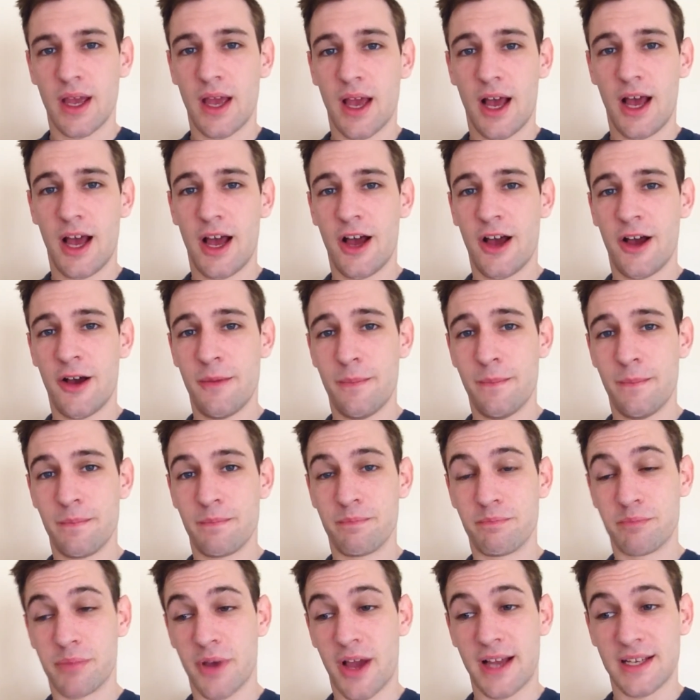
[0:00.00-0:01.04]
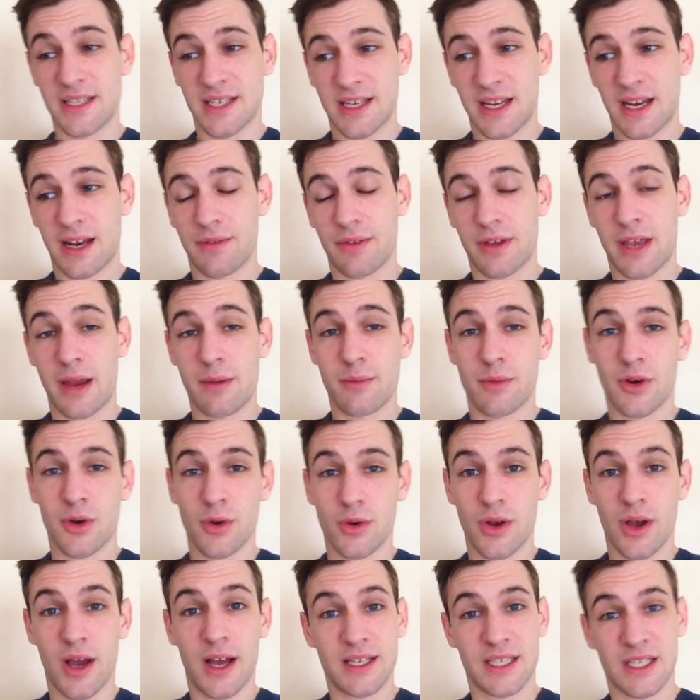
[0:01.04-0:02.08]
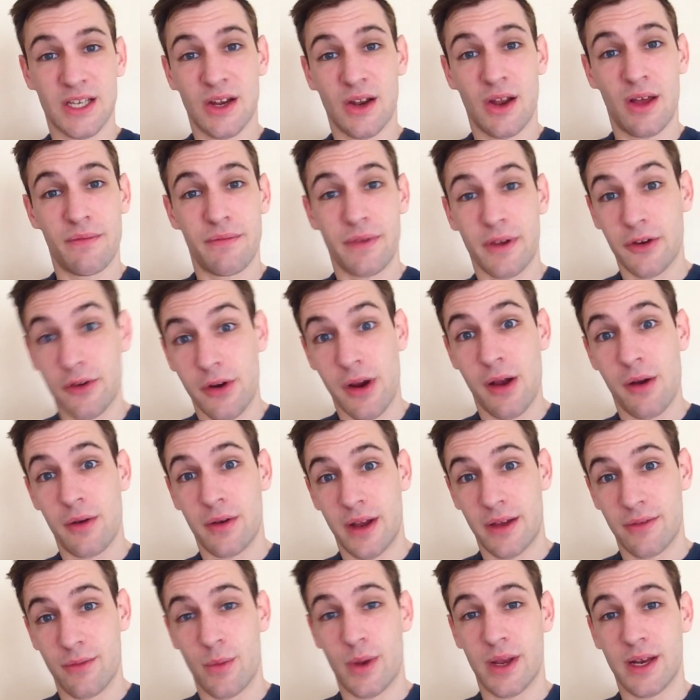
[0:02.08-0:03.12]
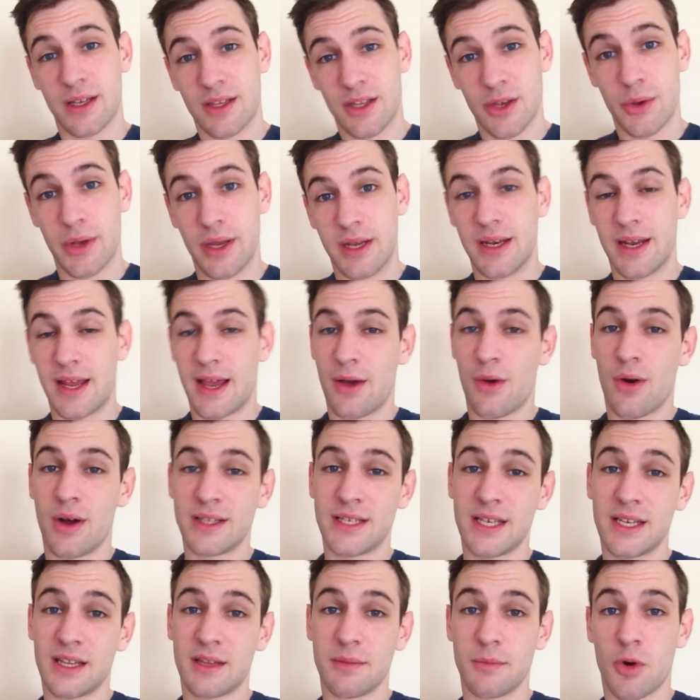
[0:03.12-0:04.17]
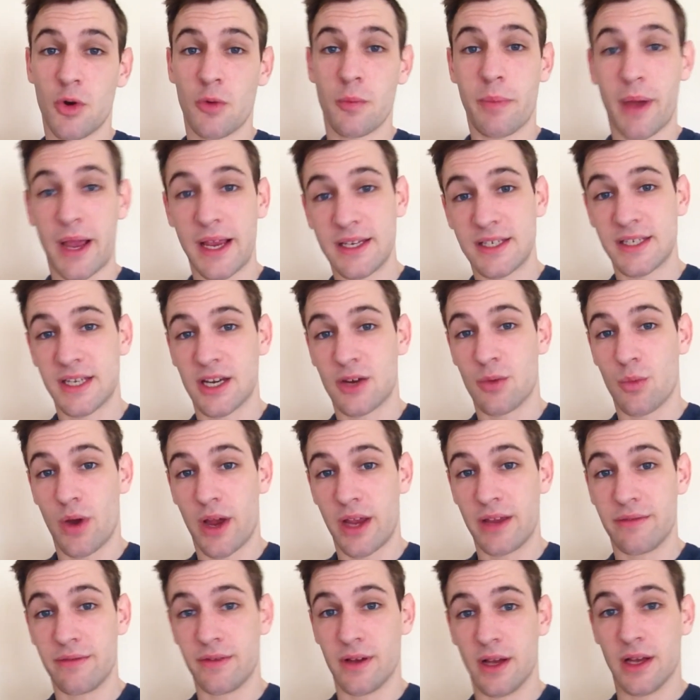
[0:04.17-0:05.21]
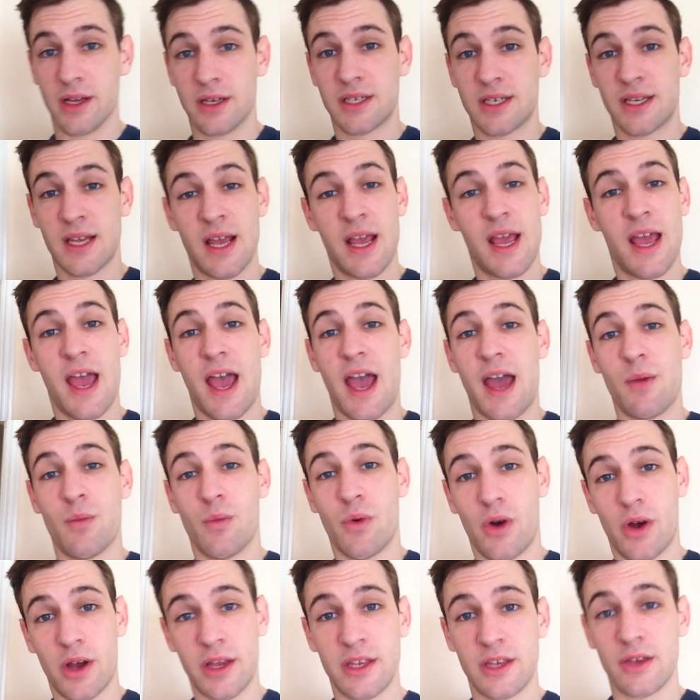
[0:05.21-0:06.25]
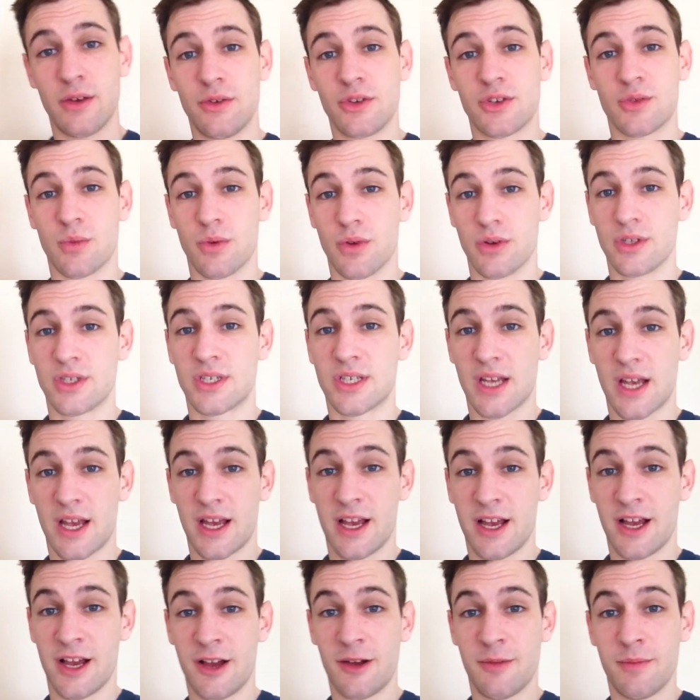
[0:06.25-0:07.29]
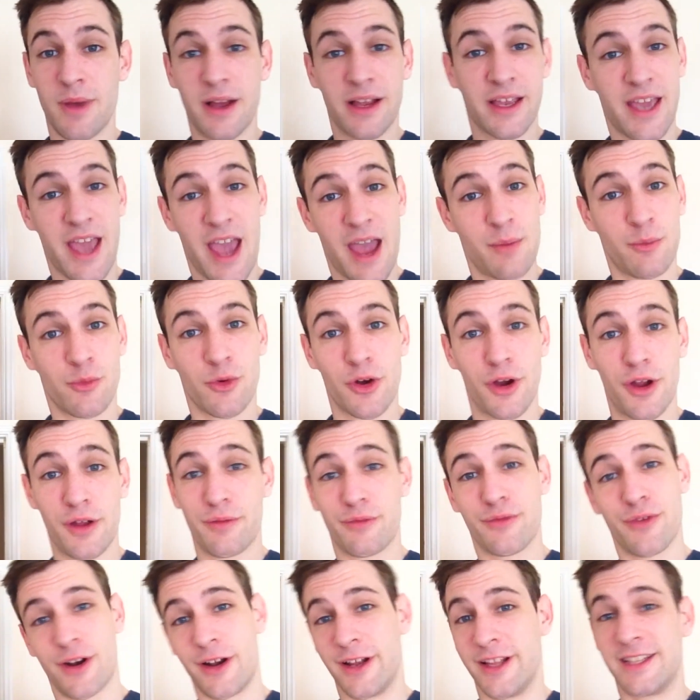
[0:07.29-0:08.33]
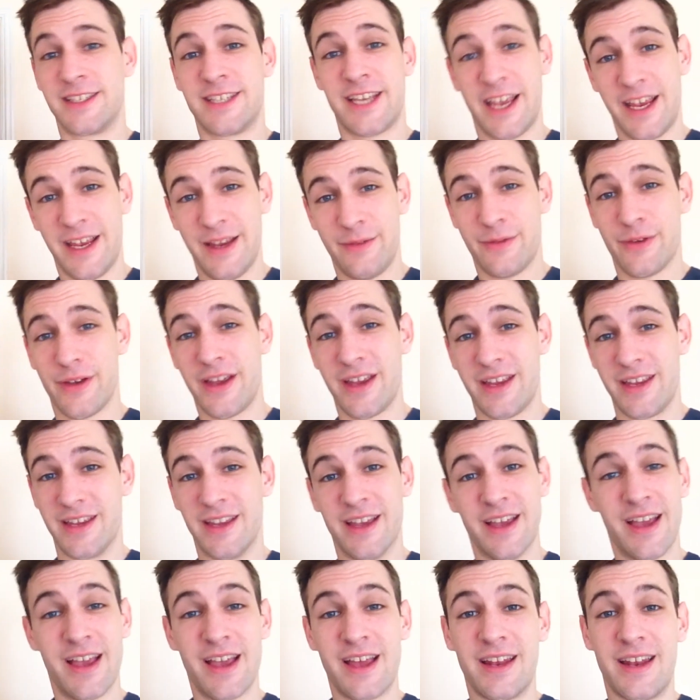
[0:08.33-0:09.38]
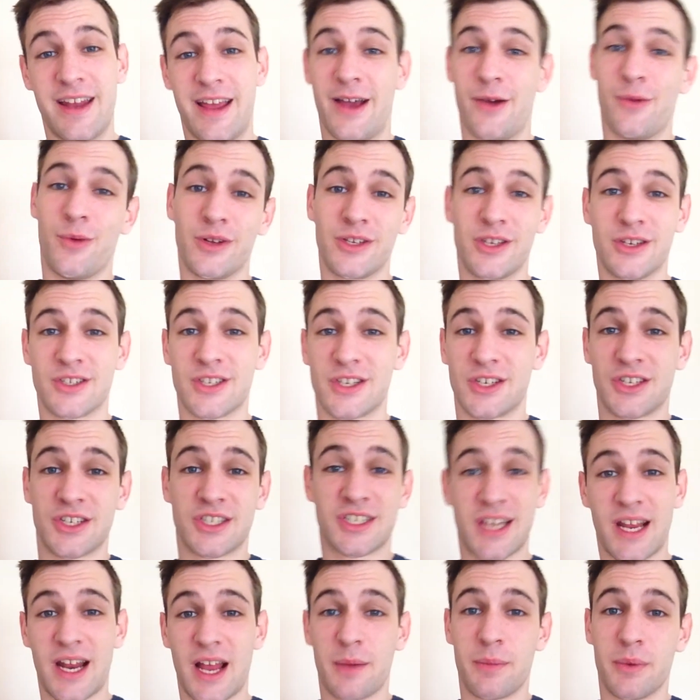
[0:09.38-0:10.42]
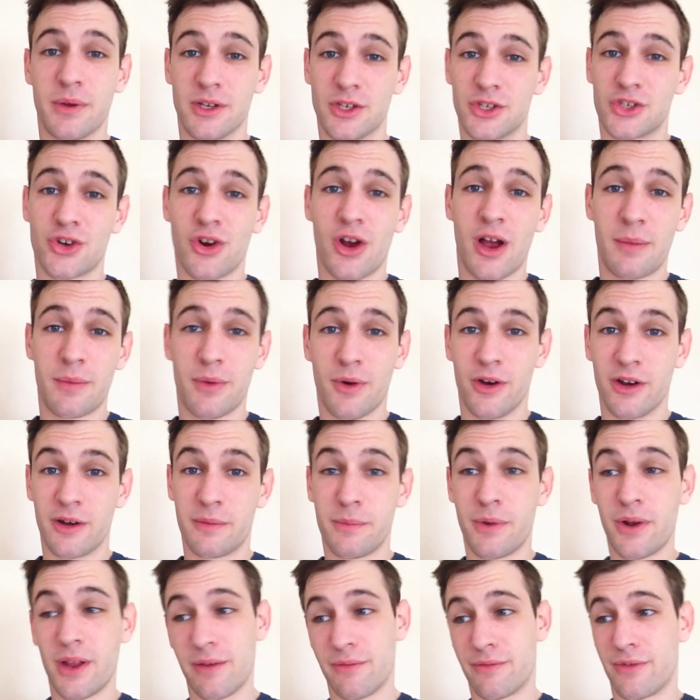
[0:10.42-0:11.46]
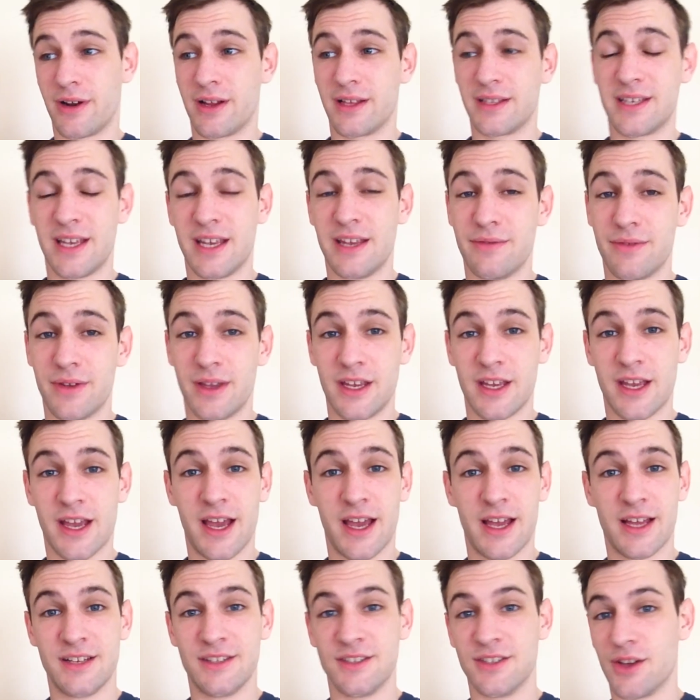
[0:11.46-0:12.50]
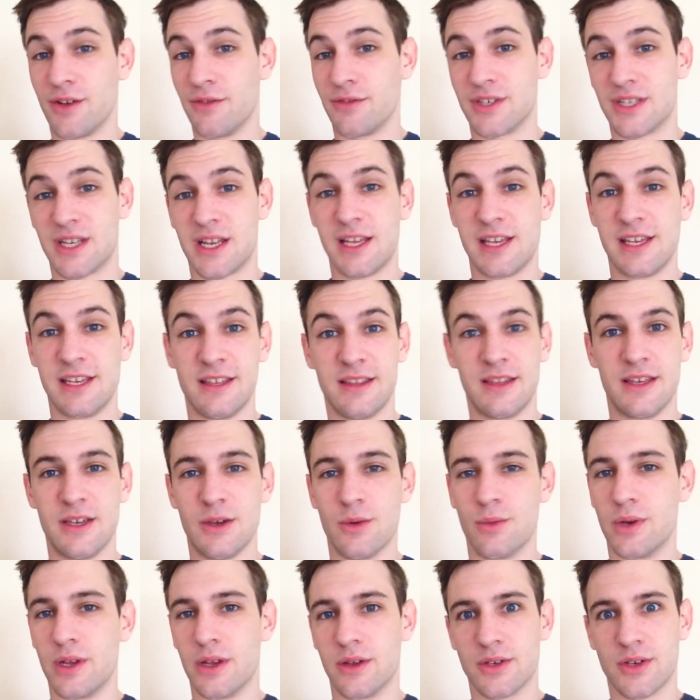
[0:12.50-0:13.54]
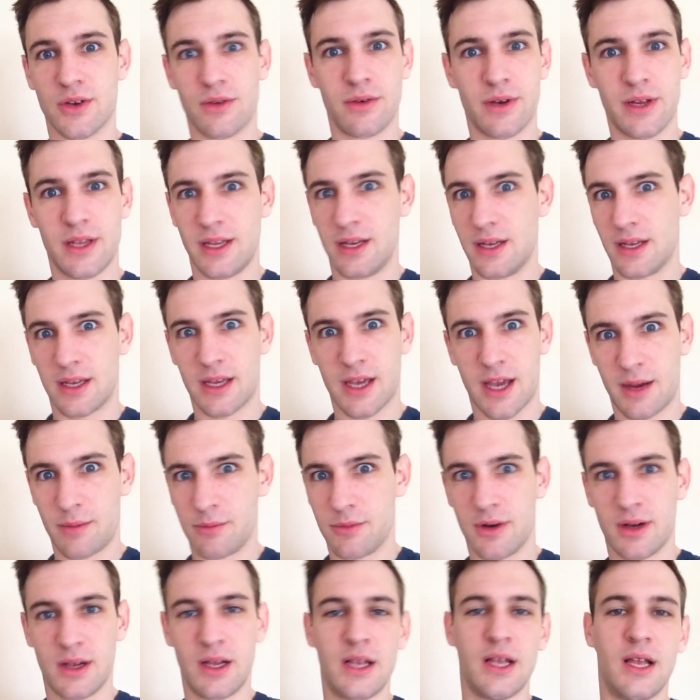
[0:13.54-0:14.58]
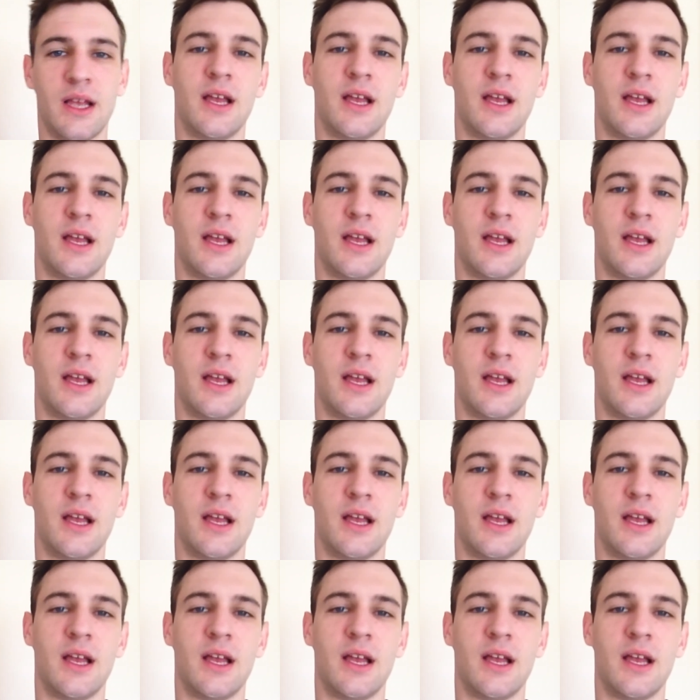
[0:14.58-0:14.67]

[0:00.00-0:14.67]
But as I didn't have a game recorder, I had to kind of like figure out another way to do it. Now, I did the more basic way first, and what I used was a camera in front of the TV. Now what I did is I just set it up on a tripod, put it in front of the TV, and obviously the audio is already in the camera,